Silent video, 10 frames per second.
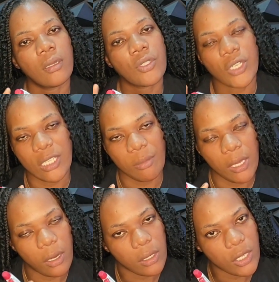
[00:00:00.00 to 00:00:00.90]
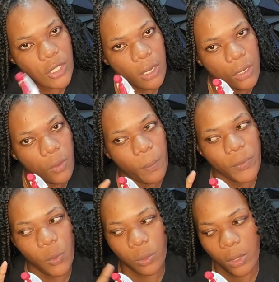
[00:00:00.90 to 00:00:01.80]
Tresemme condition,
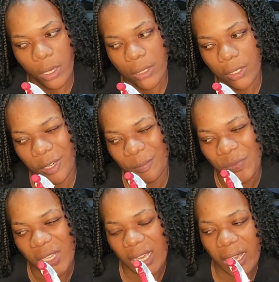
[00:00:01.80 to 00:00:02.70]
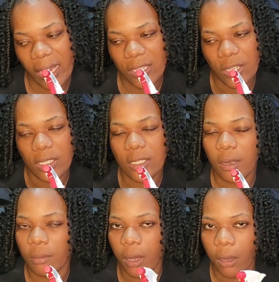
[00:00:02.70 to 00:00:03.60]
water, and just some